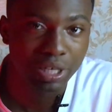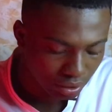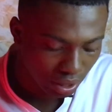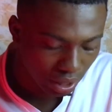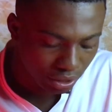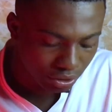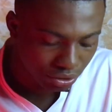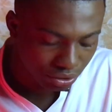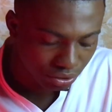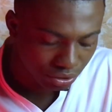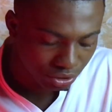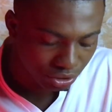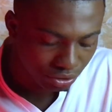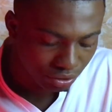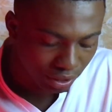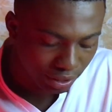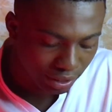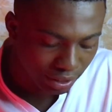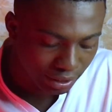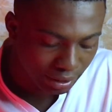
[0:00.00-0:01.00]
Now, as you can see
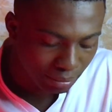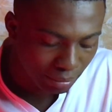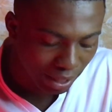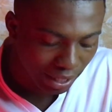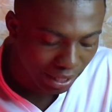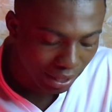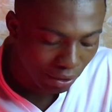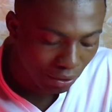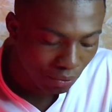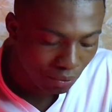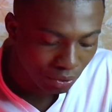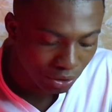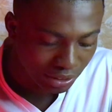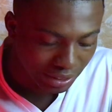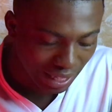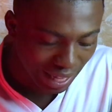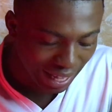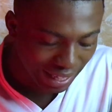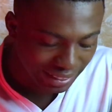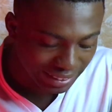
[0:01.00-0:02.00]
right here, the market was
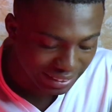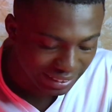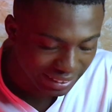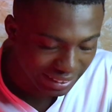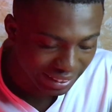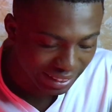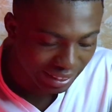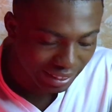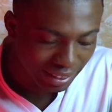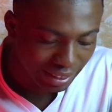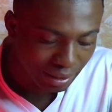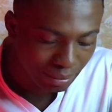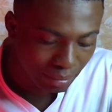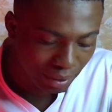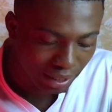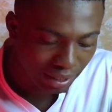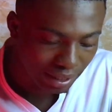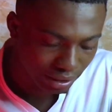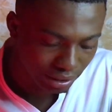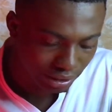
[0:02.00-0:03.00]
at the 80
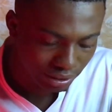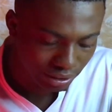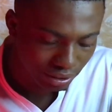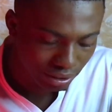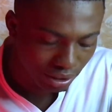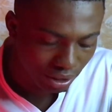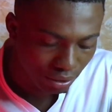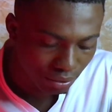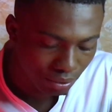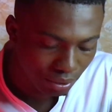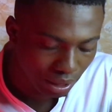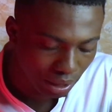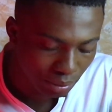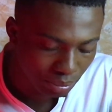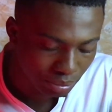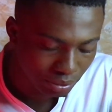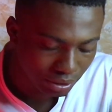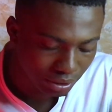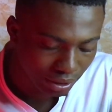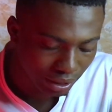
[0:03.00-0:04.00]
mark. Let's look at what
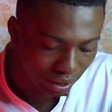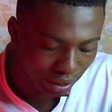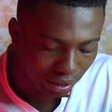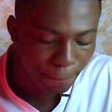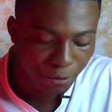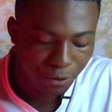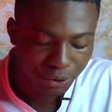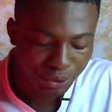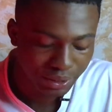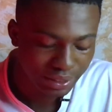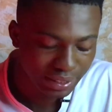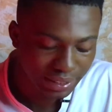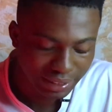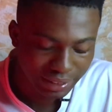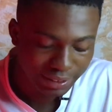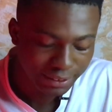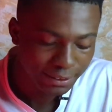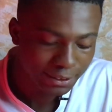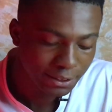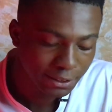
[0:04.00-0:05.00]
happened here. You can see
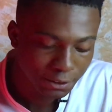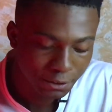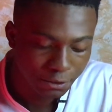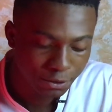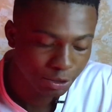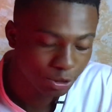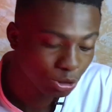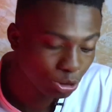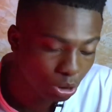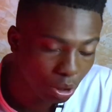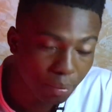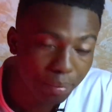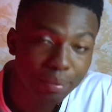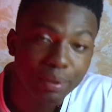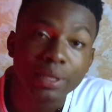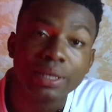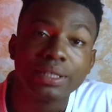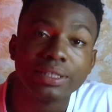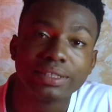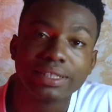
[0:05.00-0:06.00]
the drop
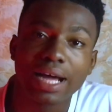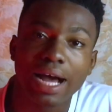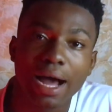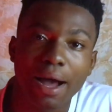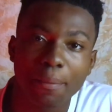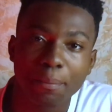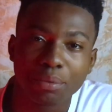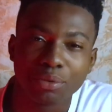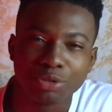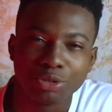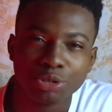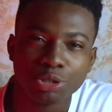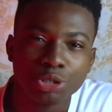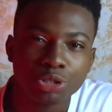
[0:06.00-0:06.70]
that happened.